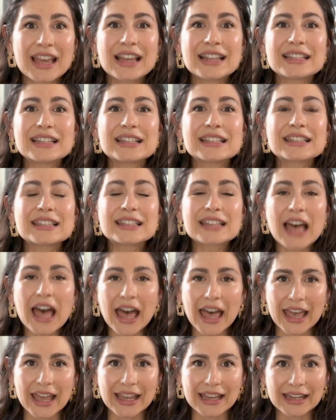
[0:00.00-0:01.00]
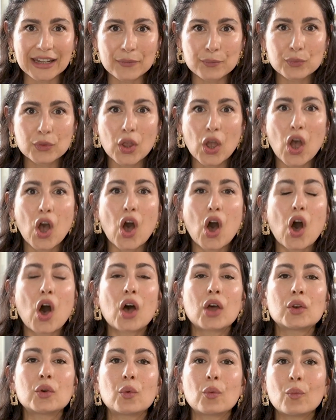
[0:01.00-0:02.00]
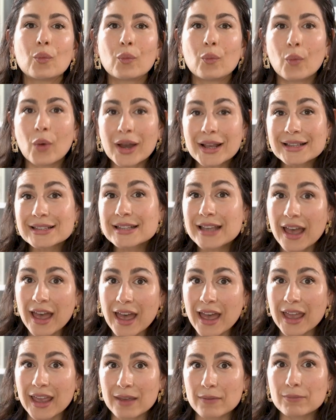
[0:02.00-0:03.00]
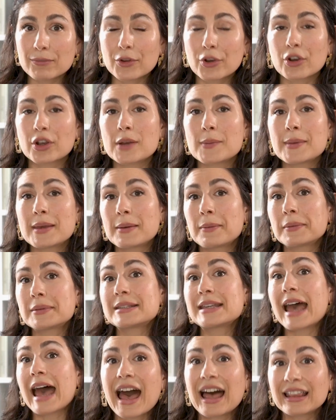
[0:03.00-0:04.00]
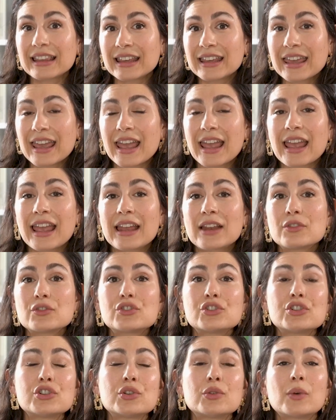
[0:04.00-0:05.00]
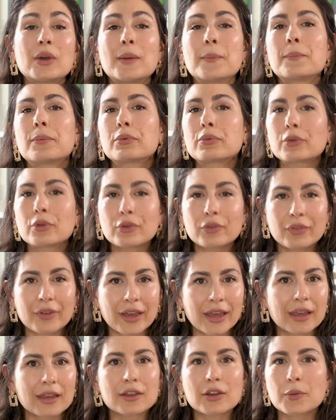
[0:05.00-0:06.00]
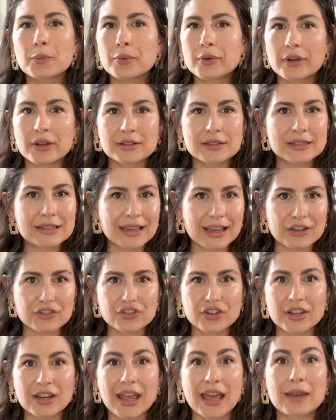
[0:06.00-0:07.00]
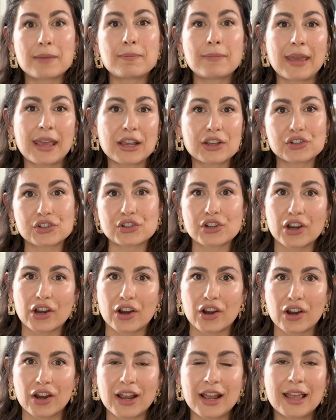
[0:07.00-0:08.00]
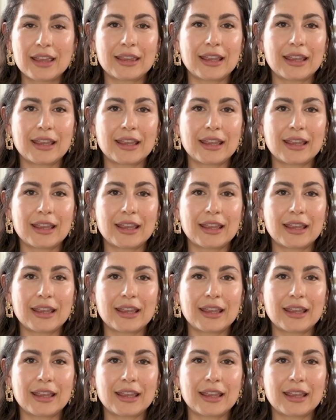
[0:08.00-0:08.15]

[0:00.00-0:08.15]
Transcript: Decide on what time you're going to be able to allocate to improving your pronunciation and make sure